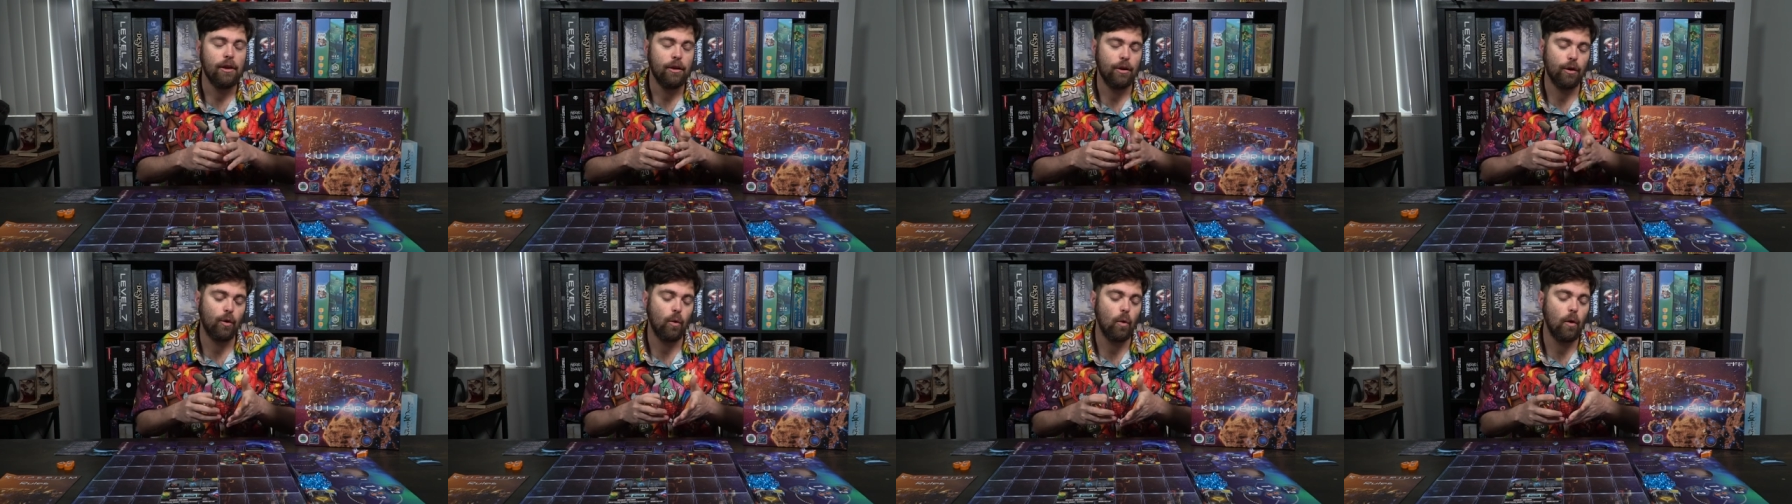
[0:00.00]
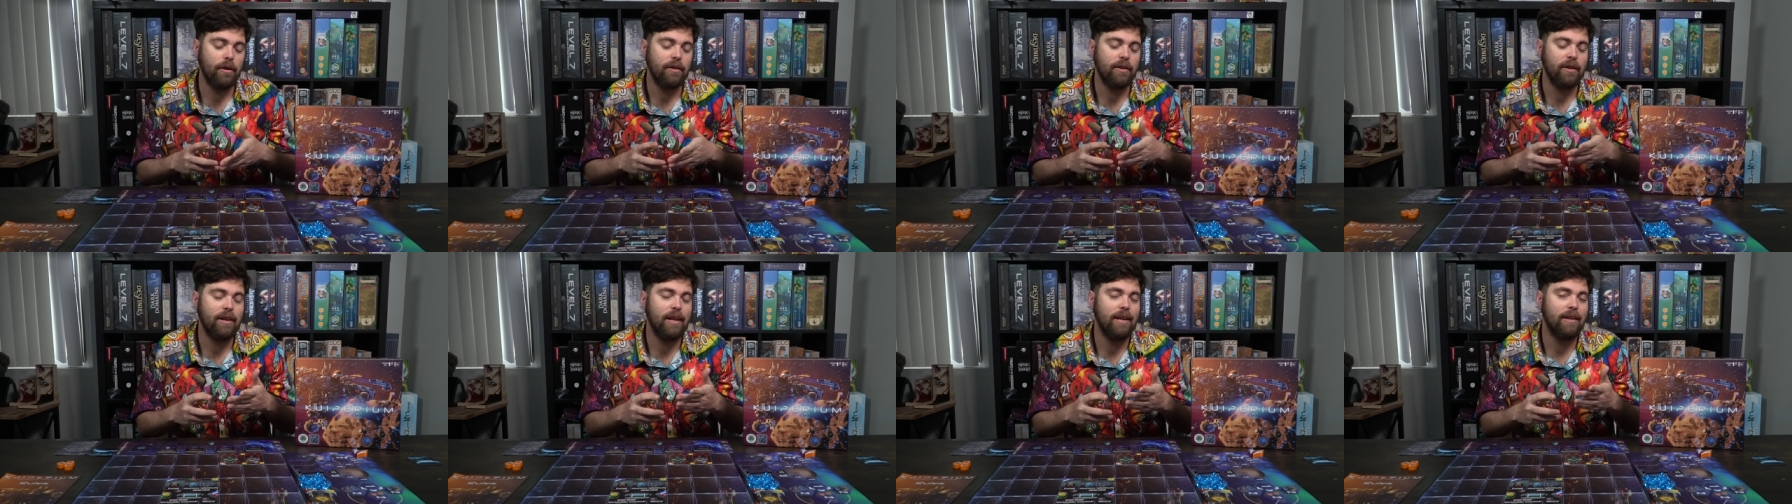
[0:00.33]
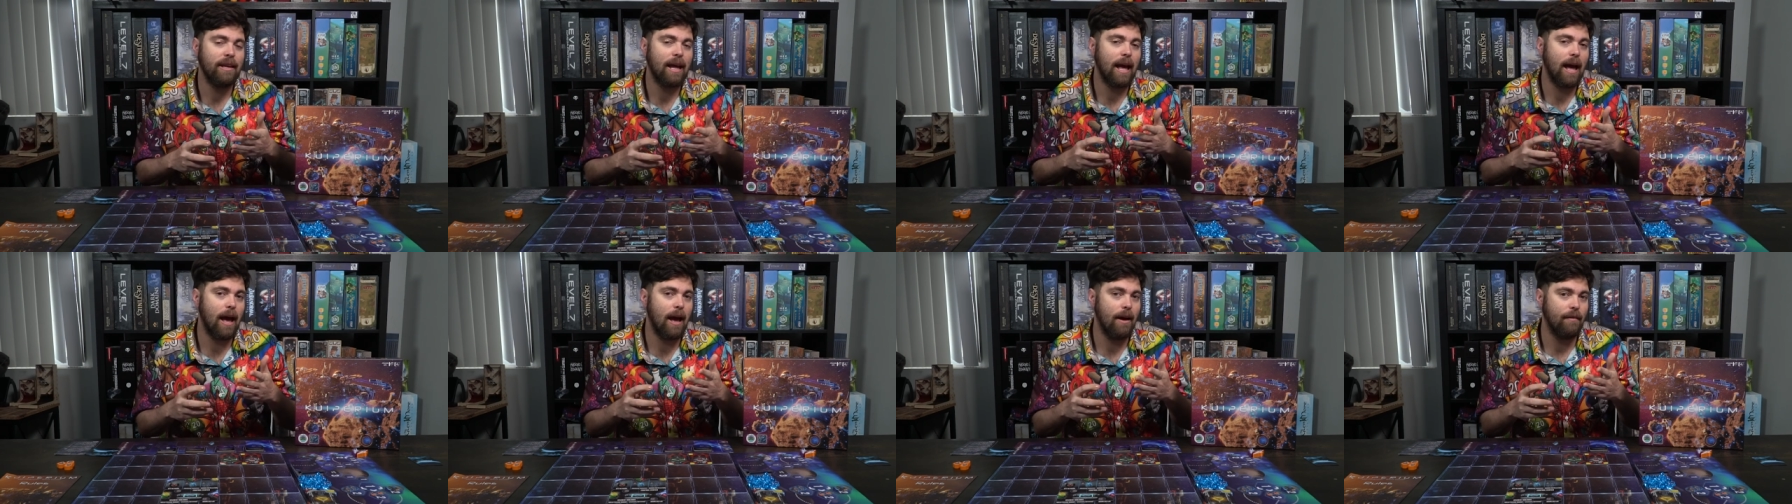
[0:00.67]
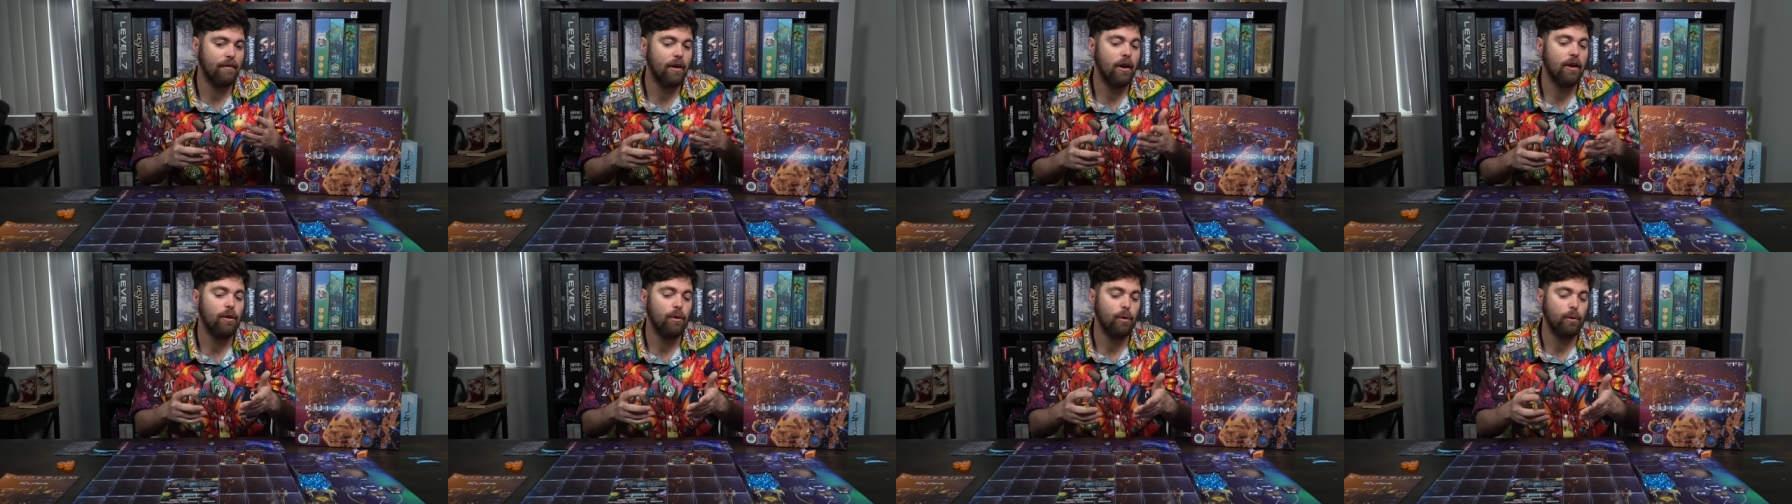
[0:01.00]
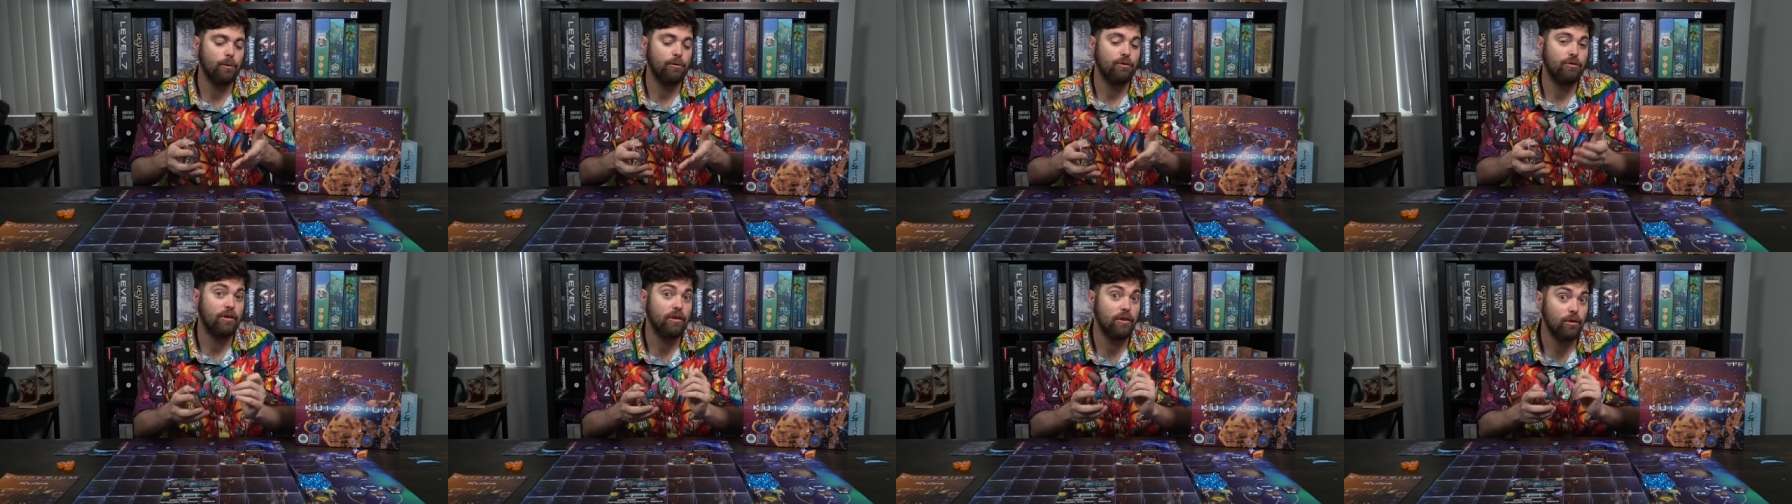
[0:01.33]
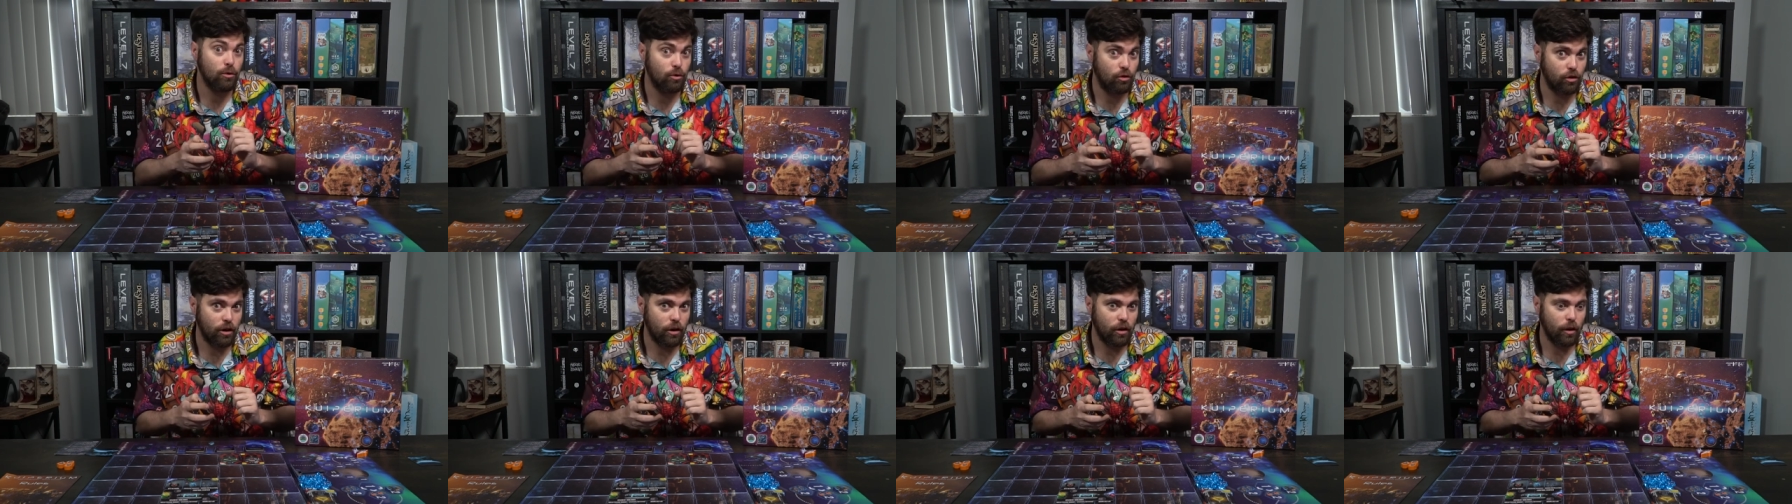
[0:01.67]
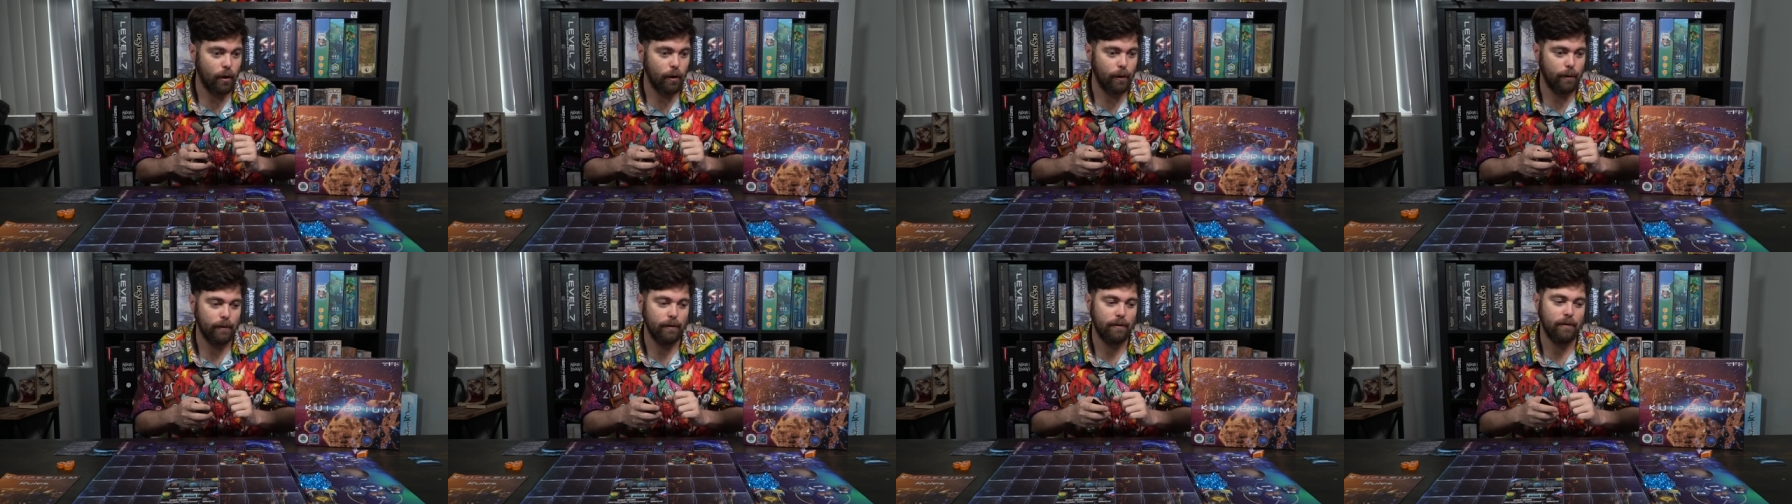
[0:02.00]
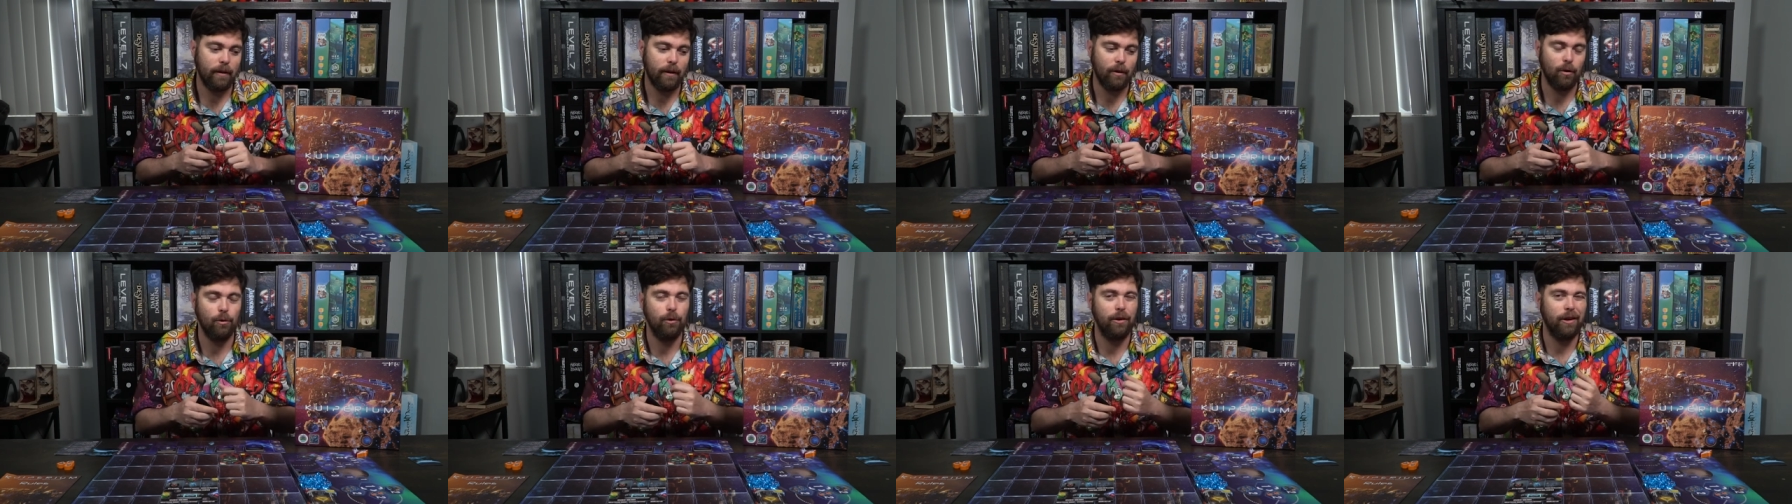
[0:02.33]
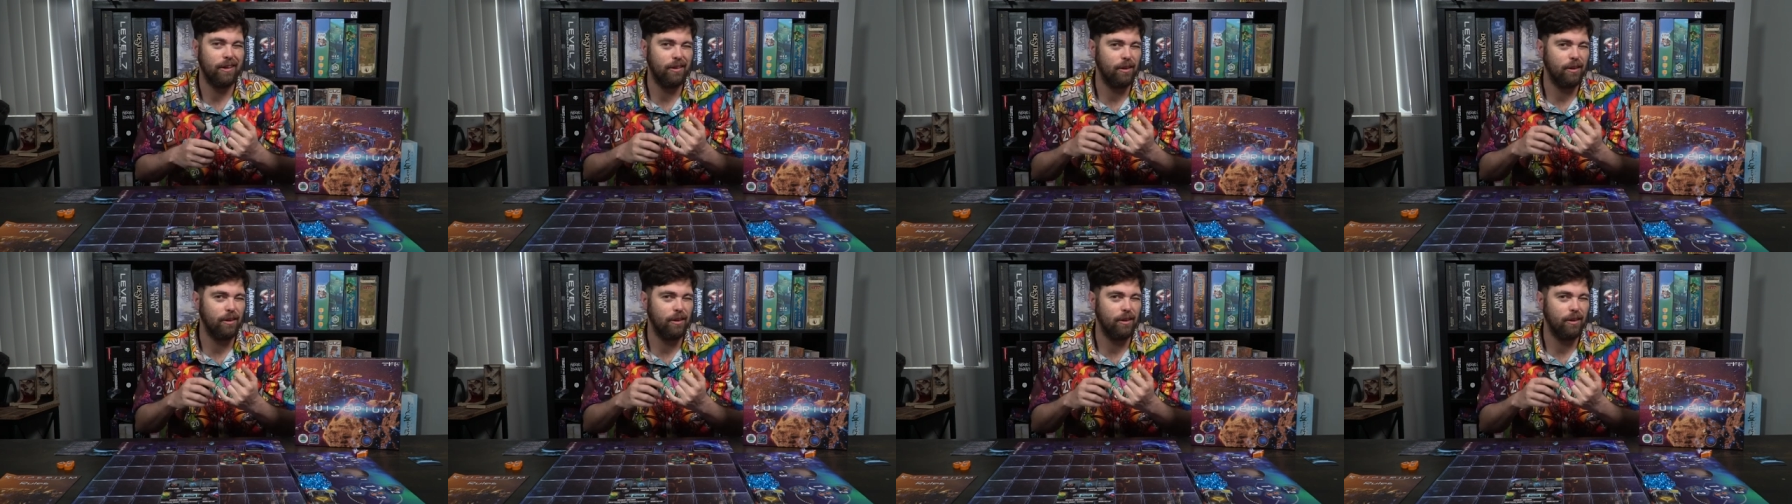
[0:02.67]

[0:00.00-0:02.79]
you're going to need to have your synergy cards in order to